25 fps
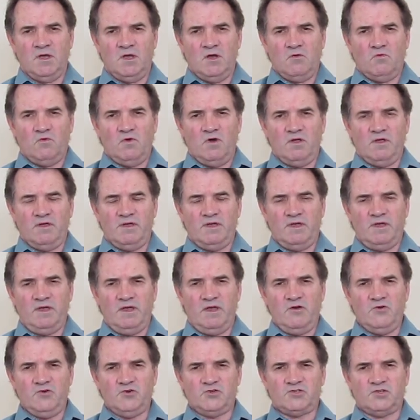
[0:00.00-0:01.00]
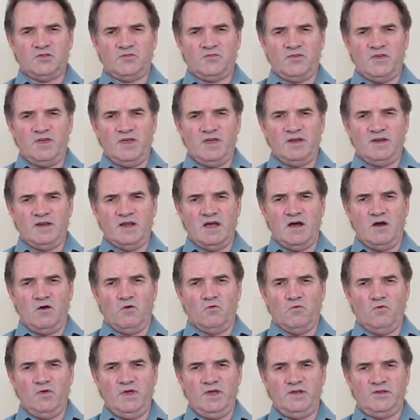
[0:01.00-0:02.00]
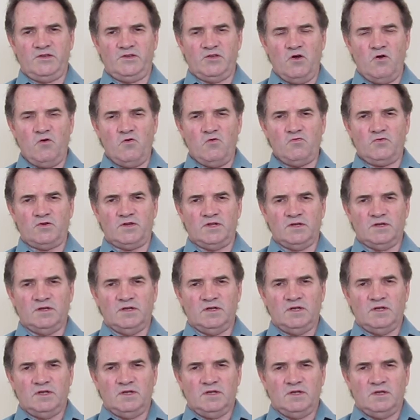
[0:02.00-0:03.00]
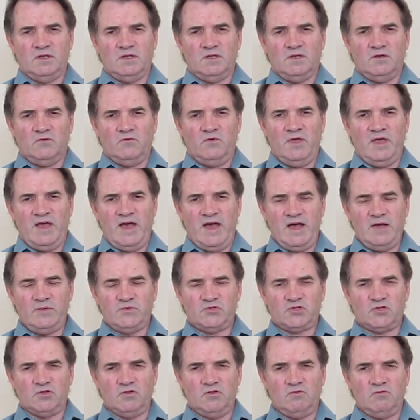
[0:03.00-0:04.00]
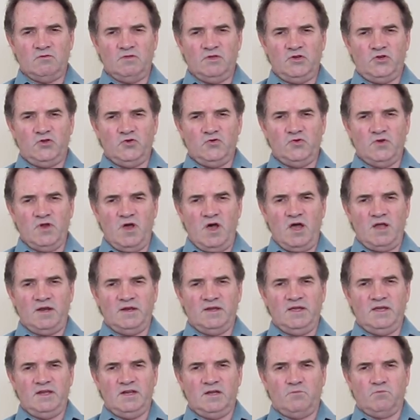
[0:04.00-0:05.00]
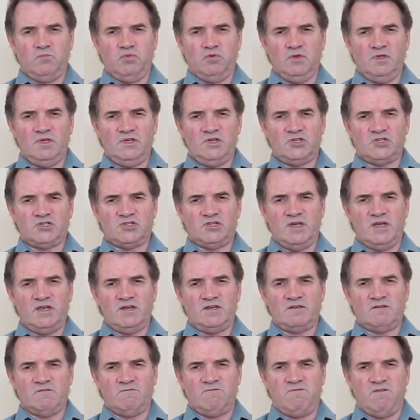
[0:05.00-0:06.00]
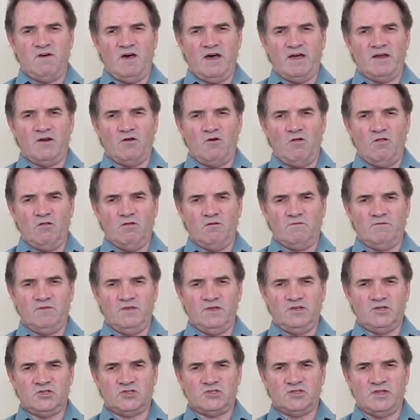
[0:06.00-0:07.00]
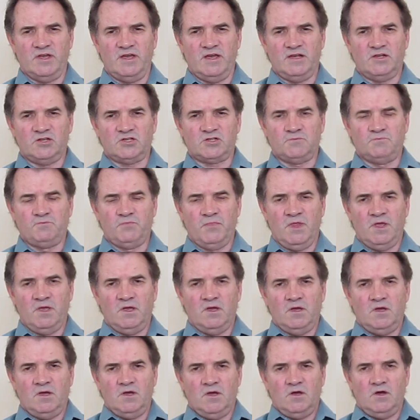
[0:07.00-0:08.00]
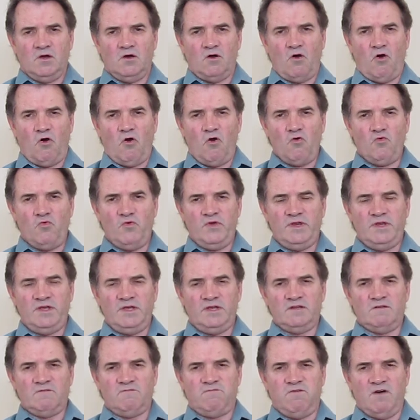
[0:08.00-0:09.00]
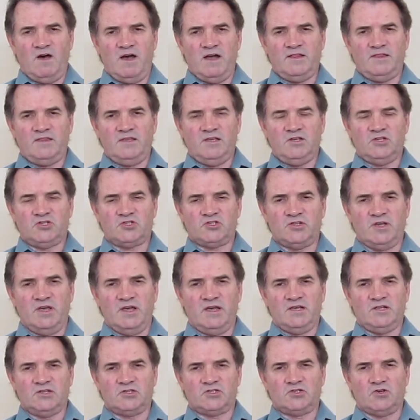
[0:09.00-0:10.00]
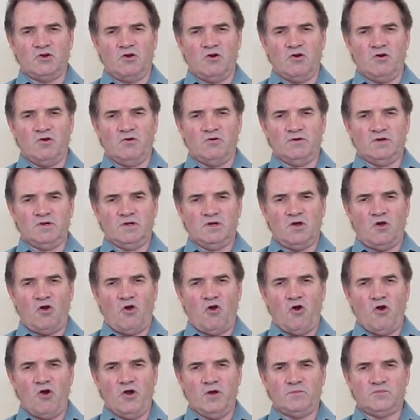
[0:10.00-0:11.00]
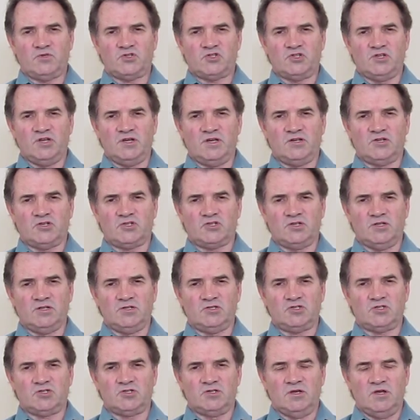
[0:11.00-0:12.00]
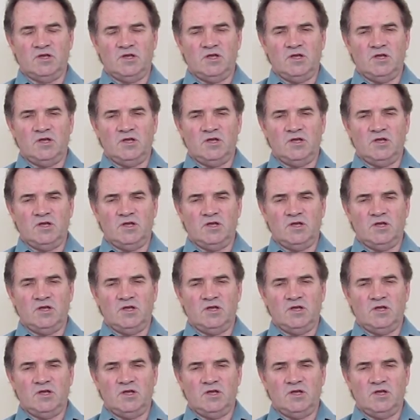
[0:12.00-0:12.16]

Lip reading: Well, here's the thing now, we absolutely do not need a police state to fight all of these things. All we need to fight these things are armed citizens.